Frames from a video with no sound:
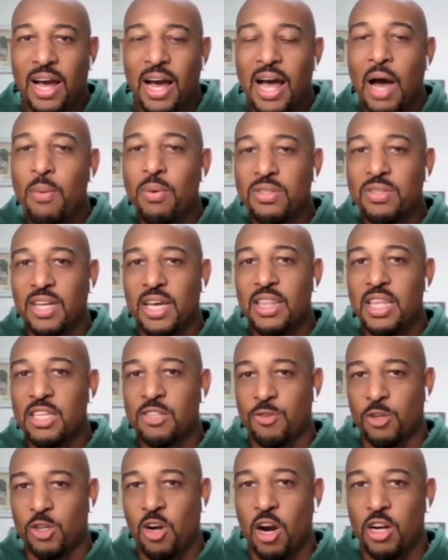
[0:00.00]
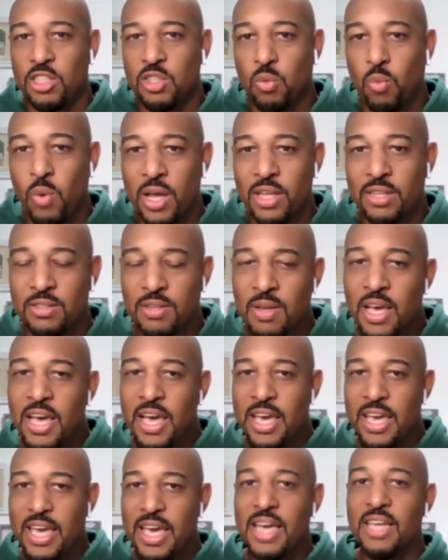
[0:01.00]
I, I will say this for Carson Wentz.
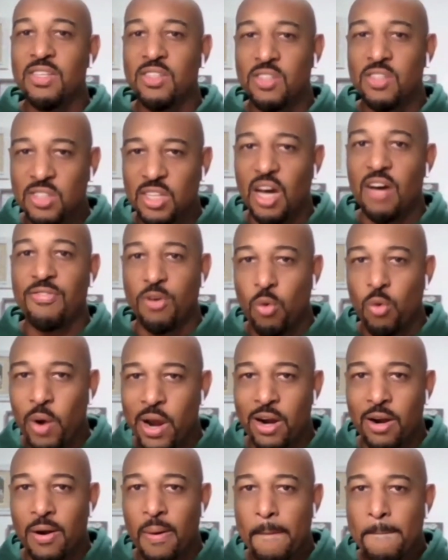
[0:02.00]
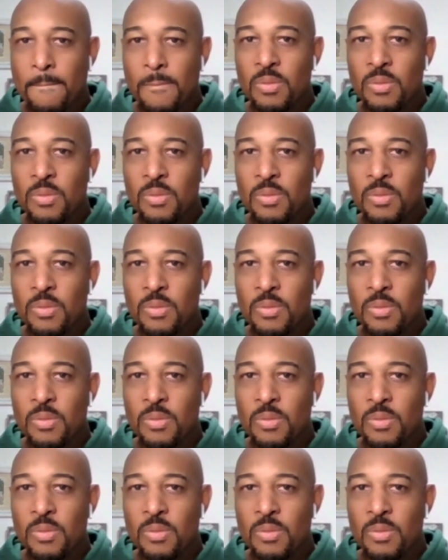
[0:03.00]
He is self-aware.